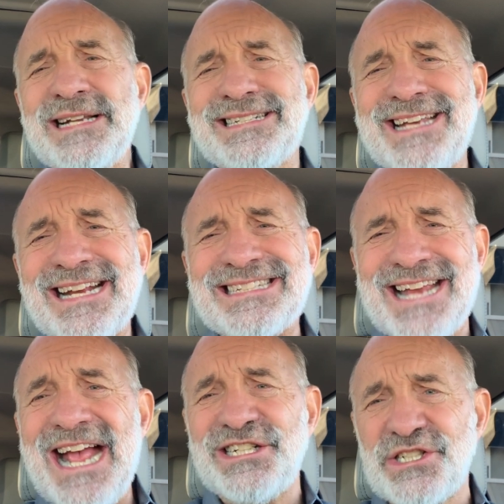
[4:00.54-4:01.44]
a
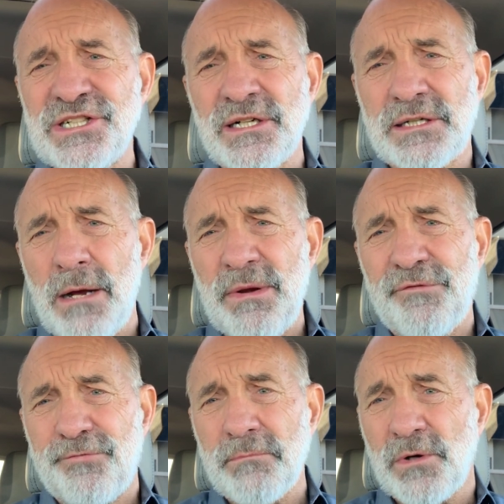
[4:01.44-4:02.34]
dictation
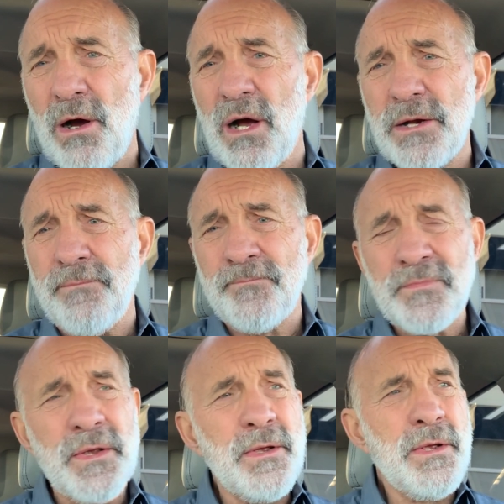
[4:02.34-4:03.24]
coming from God,
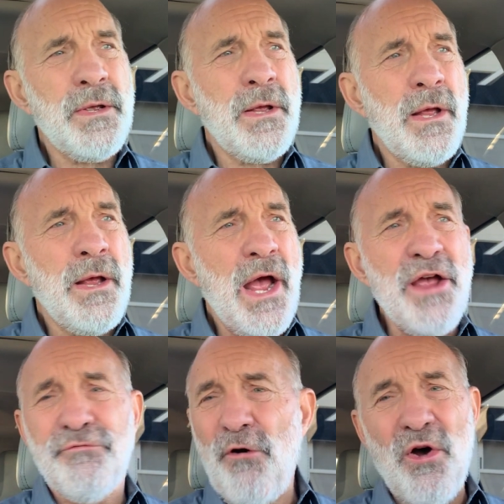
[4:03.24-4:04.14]

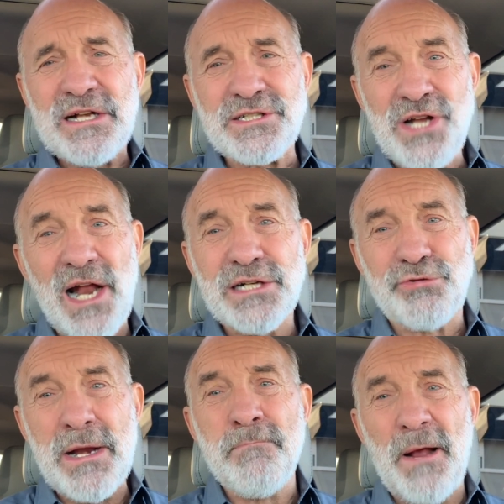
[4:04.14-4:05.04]
a voice, not a
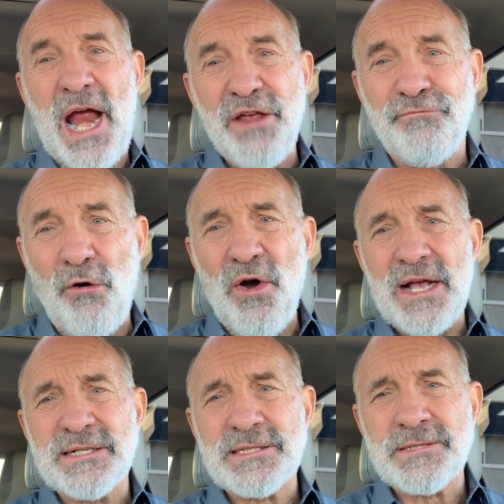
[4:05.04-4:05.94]
dream, but a
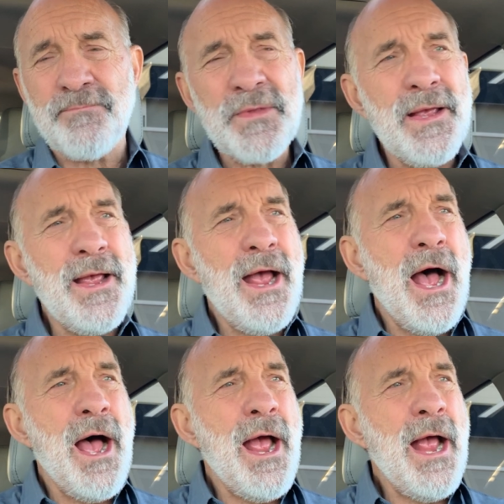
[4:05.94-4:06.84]
voice,
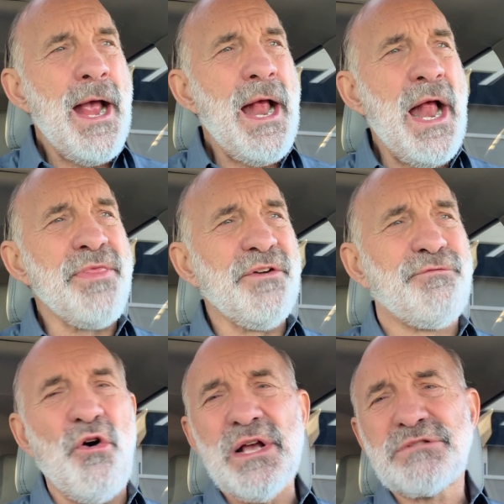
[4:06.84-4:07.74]
and the
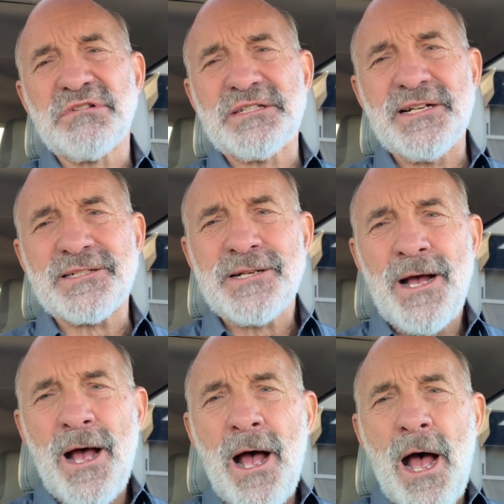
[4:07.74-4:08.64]
voice was this:
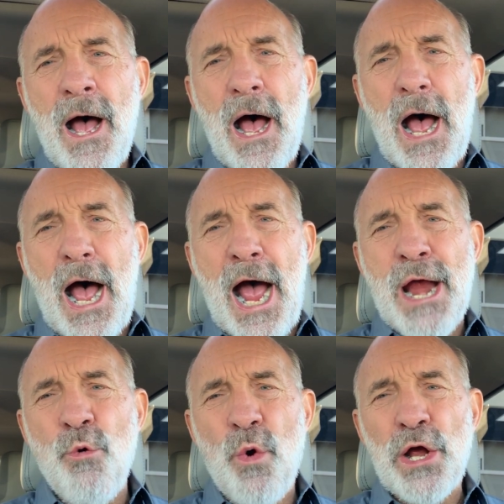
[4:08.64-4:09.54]

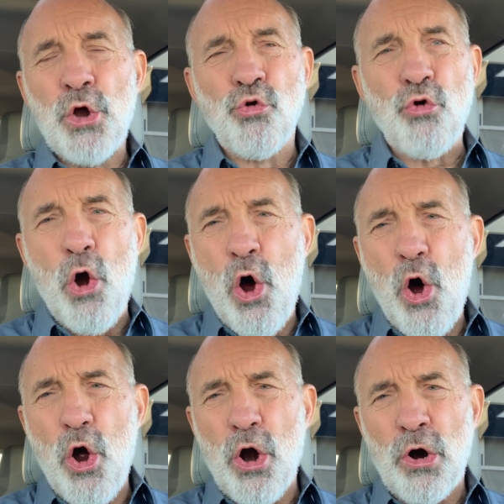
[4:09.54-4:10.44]
"I will
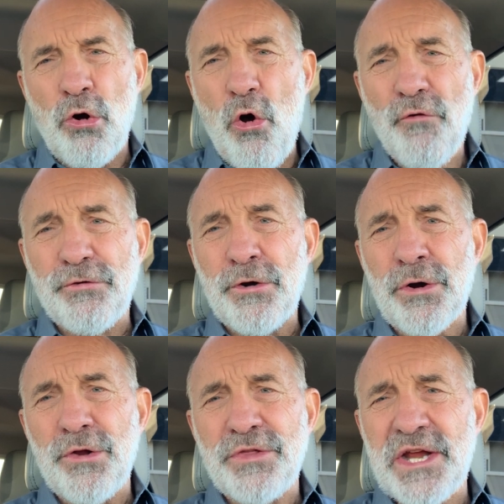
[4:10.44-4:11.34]
roar
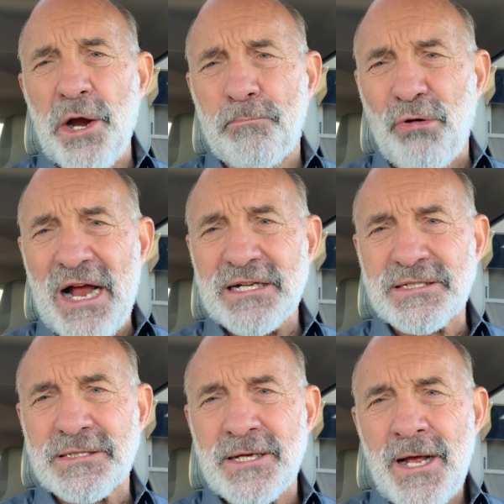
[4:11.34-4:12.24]
over the
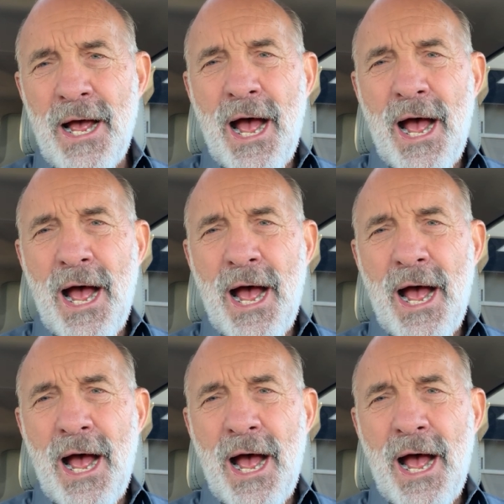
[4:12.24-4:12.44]
oppressed,